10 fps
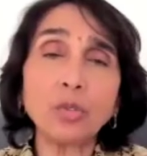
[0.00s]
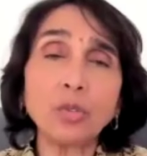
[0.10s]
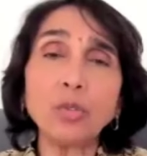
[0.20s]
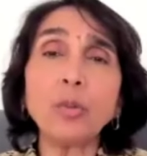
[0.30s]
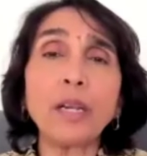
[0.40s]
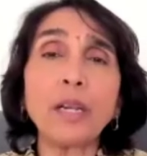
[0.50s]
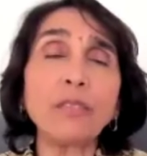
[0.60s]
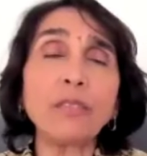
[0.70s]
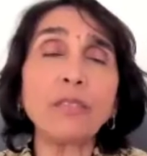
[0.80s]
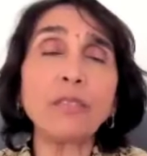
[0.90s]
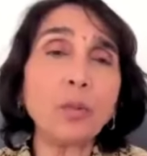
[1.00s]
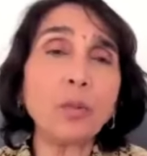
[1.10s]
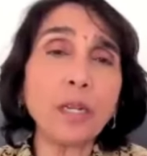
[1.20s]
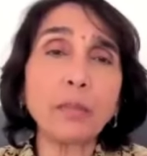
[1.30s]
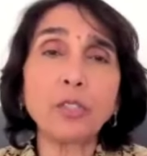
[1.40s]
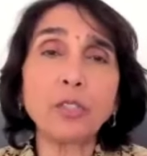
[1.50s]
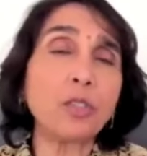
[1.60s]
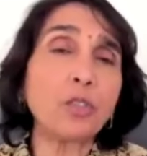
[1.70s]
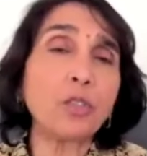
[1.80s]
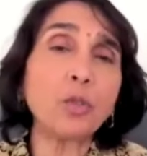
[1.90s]
do whatever you want, but you're going to do
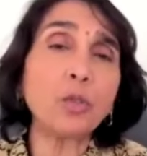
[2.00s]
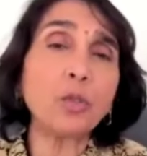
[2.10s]
whatever I